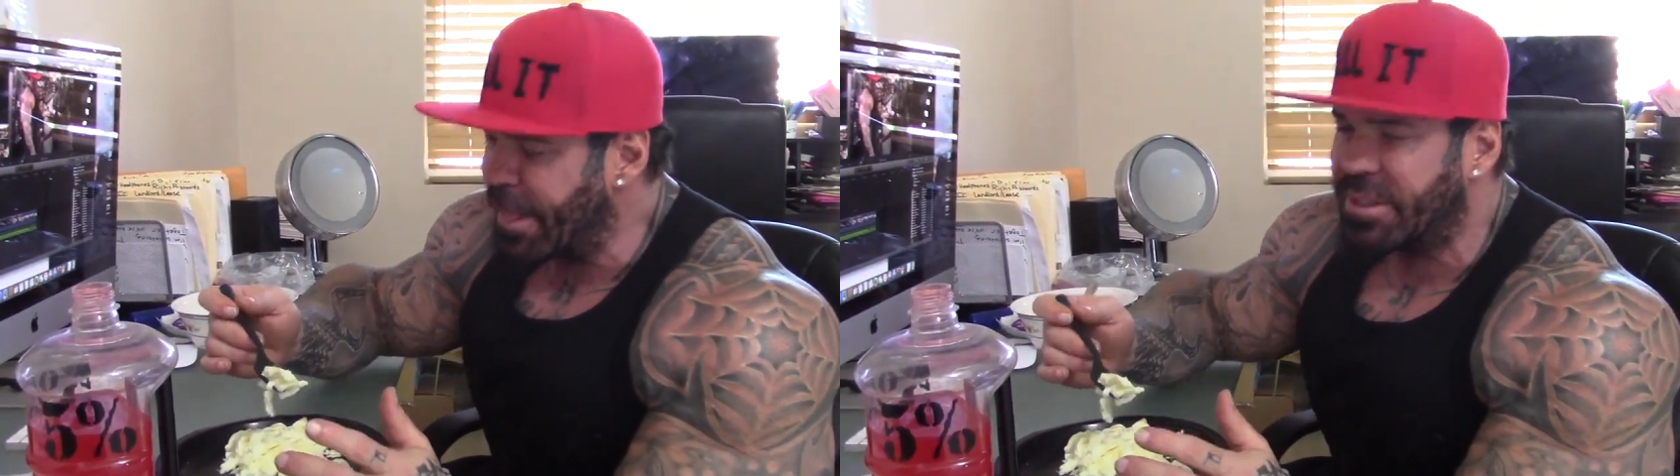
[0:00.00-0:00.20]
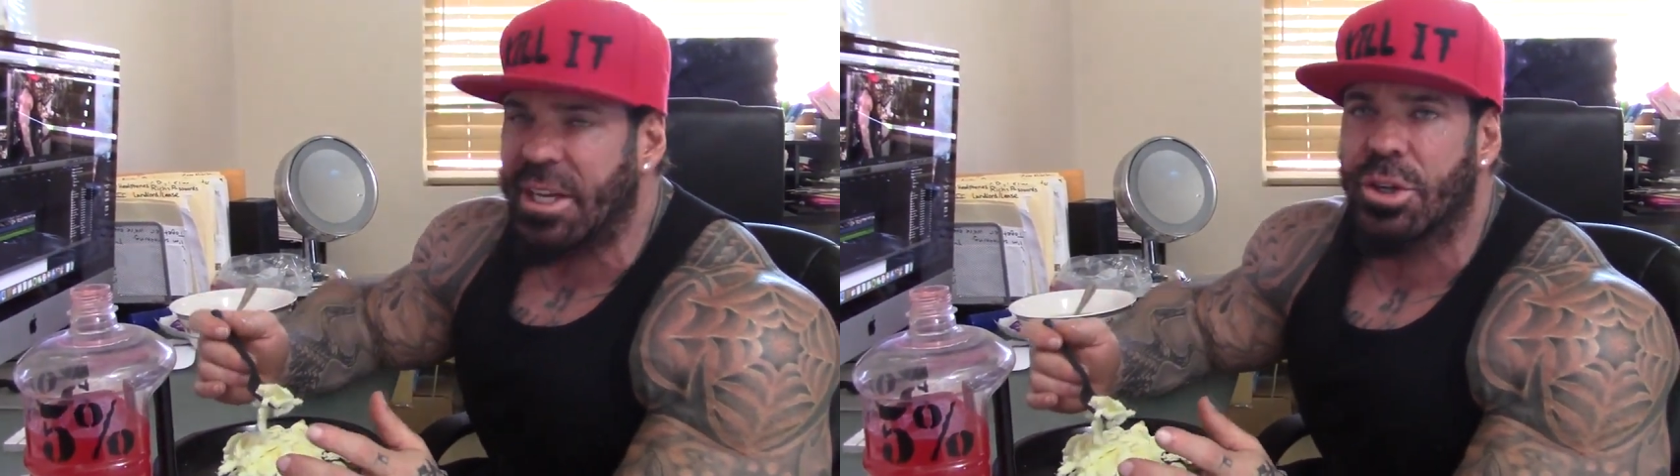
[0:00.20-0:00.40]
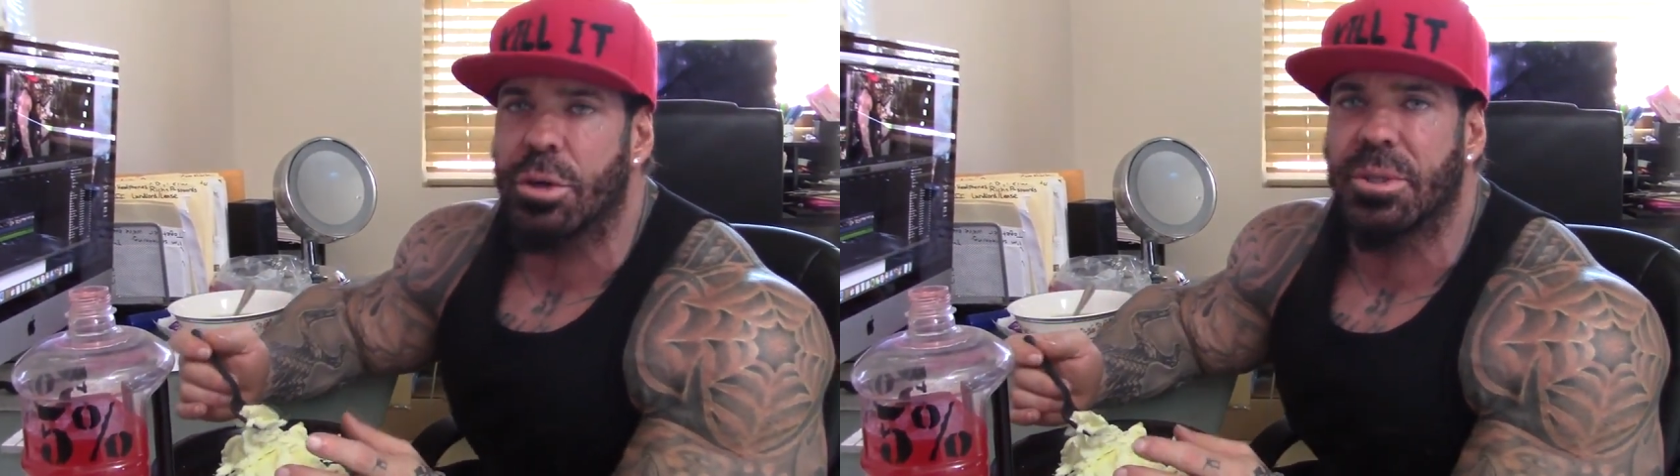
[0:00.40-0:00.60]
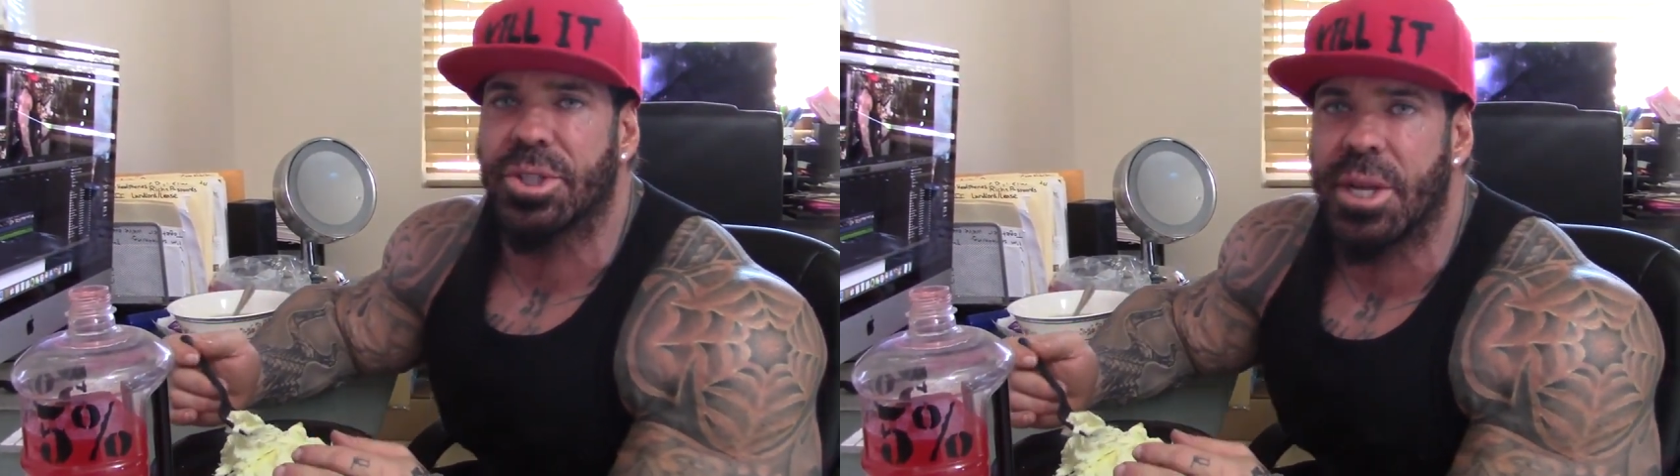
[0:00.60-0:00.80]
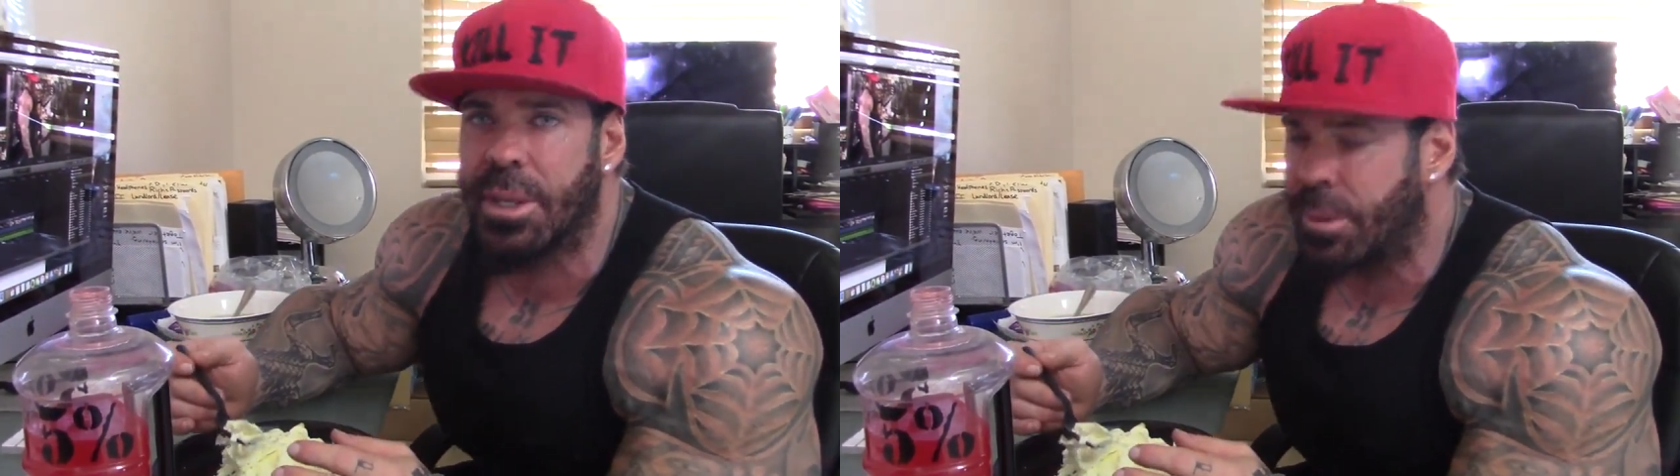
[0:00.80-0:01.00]
it's like you're a
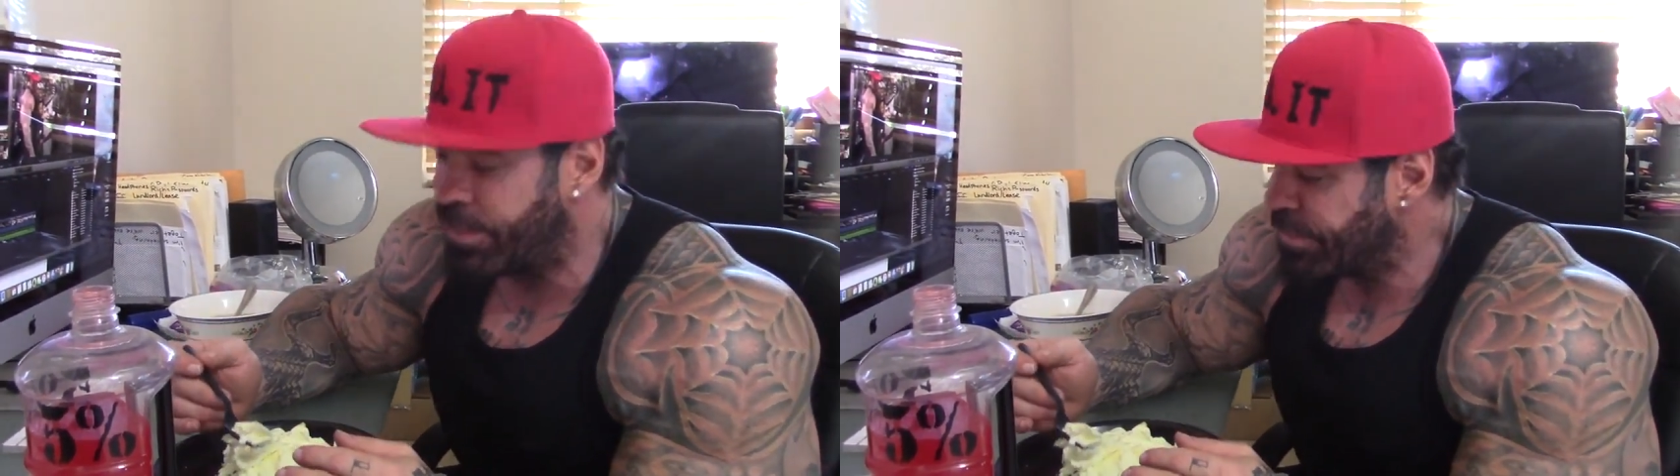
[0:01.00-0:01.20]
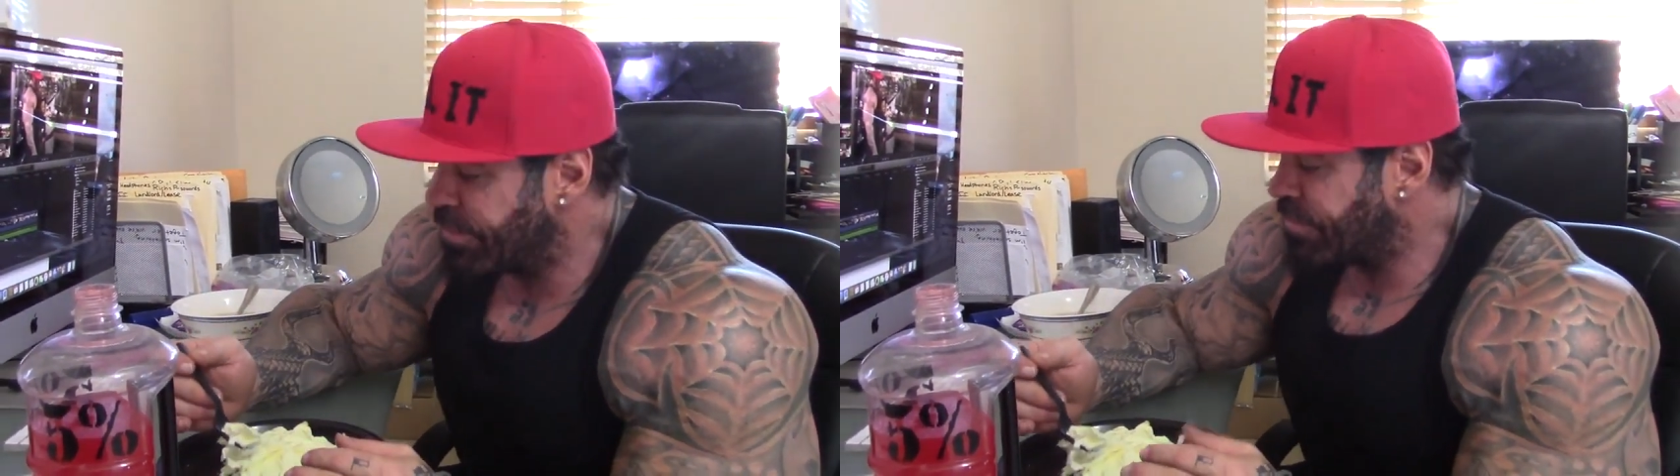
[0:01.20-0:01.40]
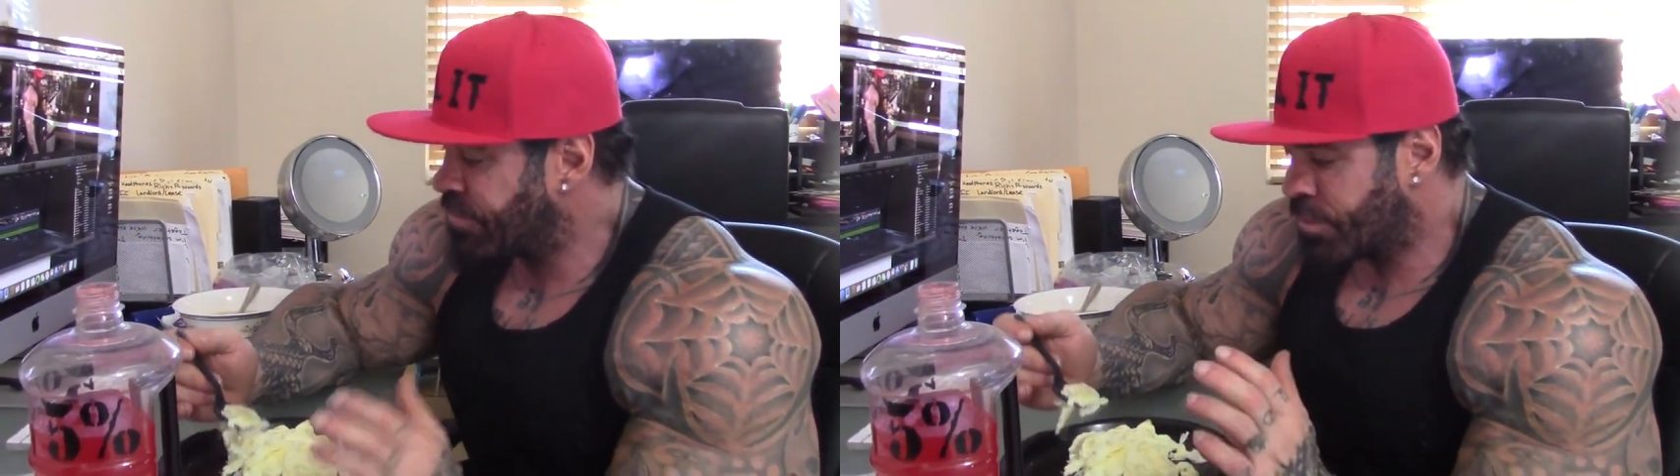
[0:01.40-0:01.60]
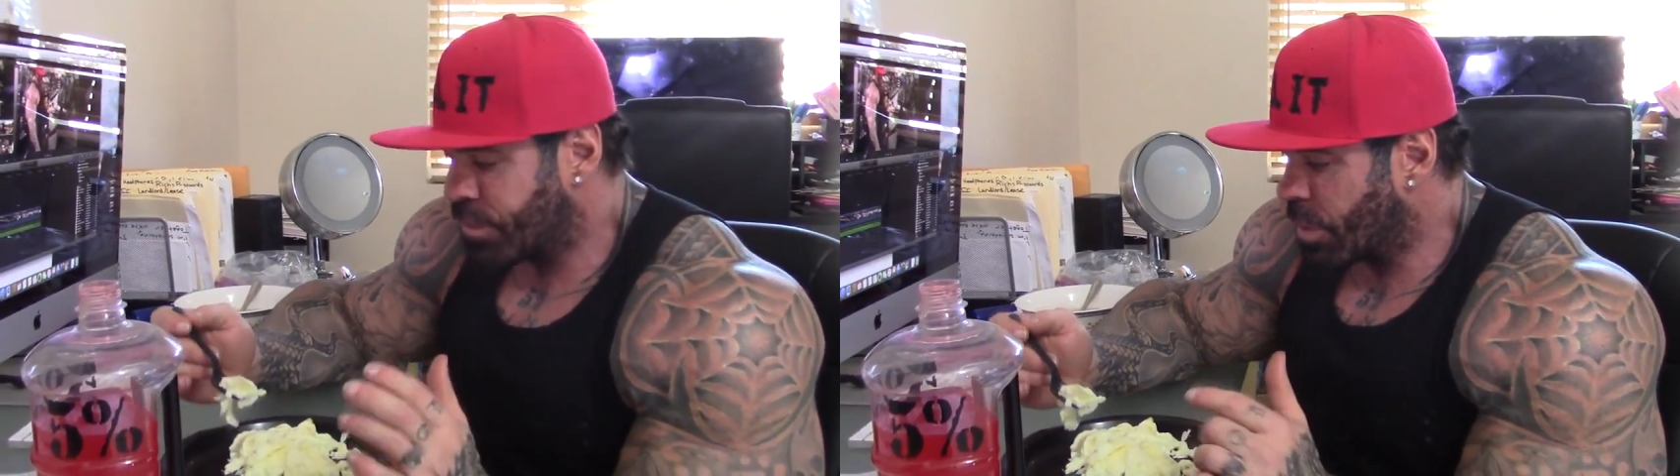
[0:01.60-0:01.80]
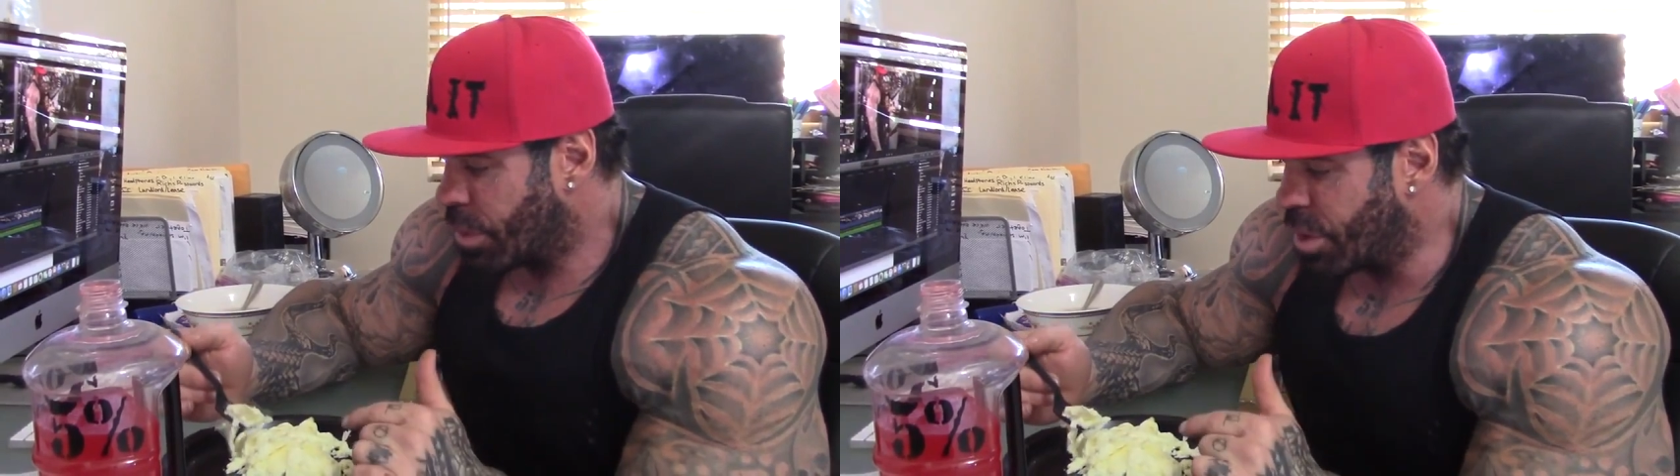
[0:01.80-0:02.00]
machine.
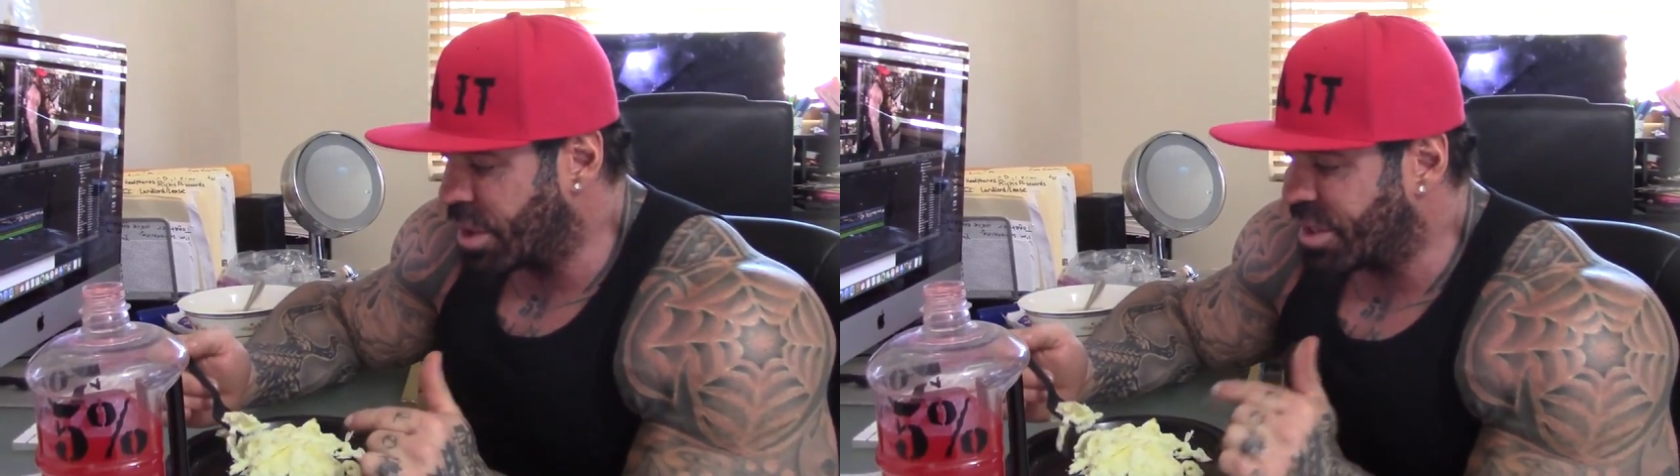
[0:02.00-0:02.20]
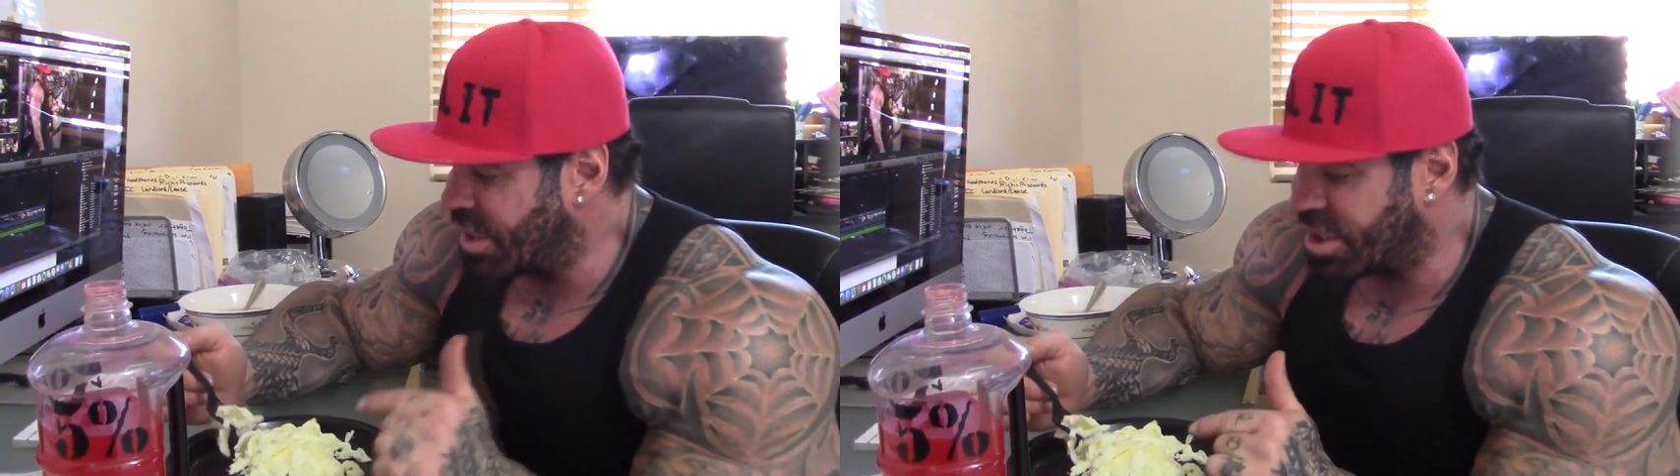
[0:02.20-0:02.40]
You're just,